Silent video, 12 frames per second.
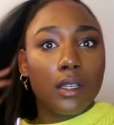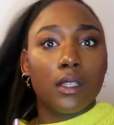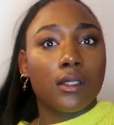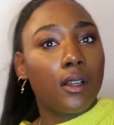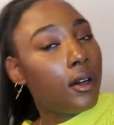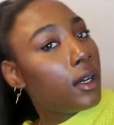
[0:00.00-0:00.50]

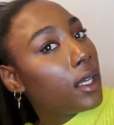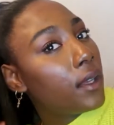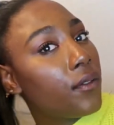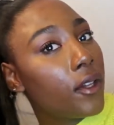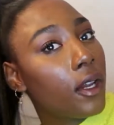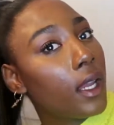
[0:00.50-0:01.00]
So
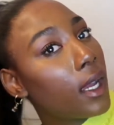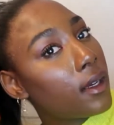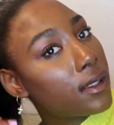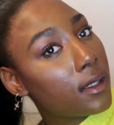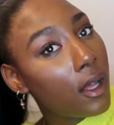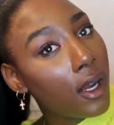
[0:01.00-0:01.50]
if your hair
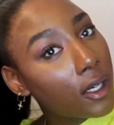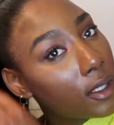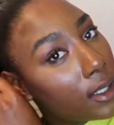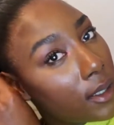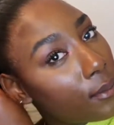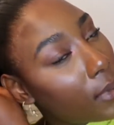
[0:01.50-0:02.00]
is longer
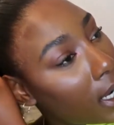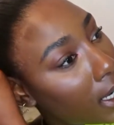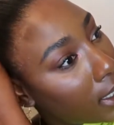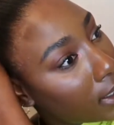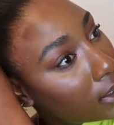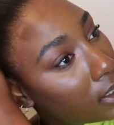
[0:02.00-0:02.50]
than
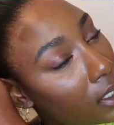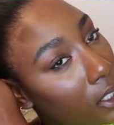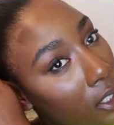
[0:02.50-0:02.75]
mine,